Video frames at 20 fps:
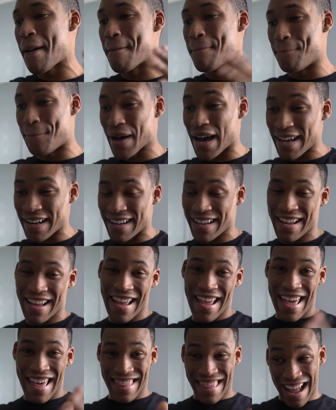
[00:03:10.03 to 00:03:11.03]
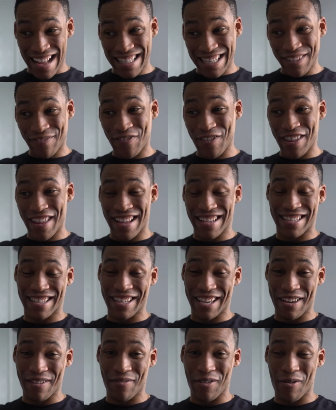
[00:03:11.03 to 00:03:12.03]
But that's it for the
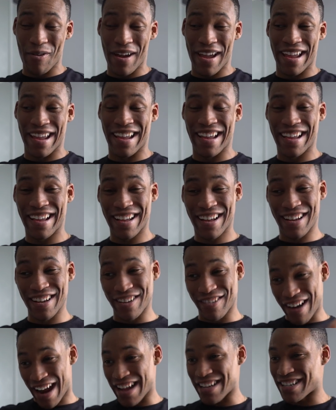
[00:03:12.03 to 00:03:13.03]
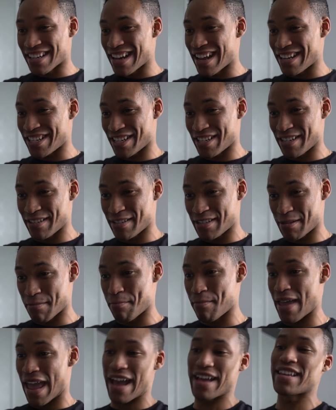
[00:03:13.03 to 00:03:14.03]
Insta giveaway. Congratulations,
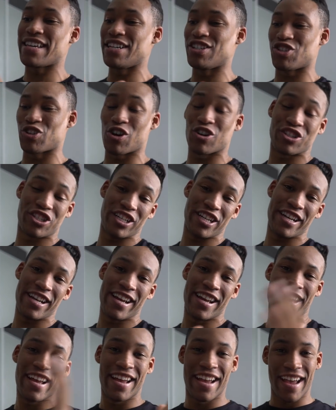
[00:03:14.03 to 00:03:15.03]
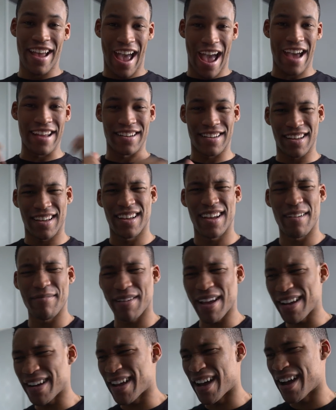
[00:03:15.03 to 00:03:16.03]
Mianki Joshi. And I'm
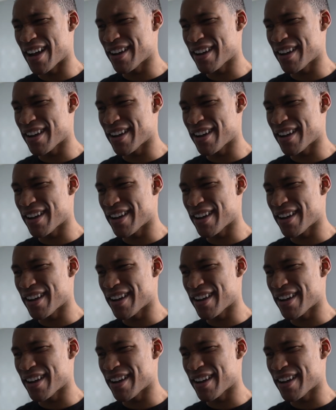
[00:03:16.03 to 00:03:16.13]
kinda